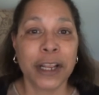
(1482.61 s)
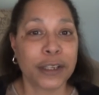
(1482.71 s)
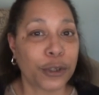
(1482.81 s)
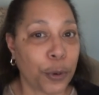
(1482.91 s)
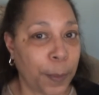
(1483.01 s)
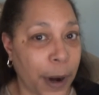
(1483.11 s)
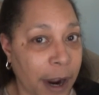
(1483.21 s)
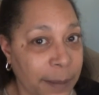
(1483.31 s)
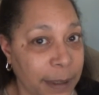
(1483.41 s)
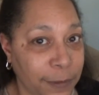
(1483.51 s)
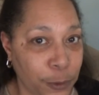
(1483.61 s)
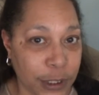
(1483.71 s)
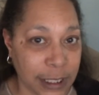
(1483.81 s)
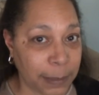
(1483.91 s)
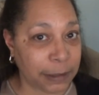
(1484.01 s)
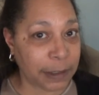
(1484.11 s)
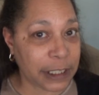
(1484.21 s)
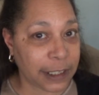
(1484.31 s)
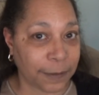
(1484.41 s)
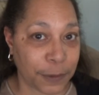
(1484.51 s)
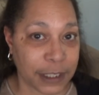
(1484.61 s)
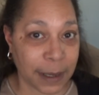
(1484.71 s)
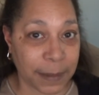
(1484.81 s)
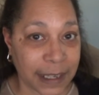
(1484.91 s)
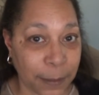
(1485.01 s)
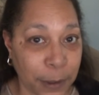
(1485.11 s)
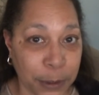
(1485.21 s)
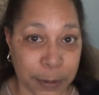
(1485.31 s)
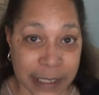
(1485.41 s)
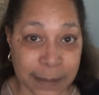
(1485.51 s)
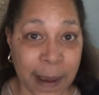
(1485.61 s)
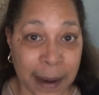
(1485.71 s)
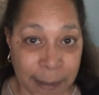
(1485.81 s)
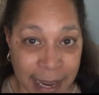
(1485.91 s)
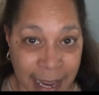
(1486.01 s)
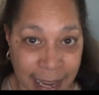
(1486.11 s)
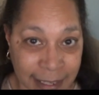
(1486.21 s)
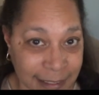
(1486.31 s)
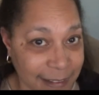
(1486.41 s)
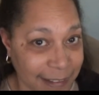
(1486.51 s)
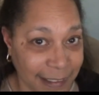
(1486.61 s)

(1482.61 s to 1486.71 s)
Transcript: So Barb, if you see me reaching for something, I want you to smack my hand.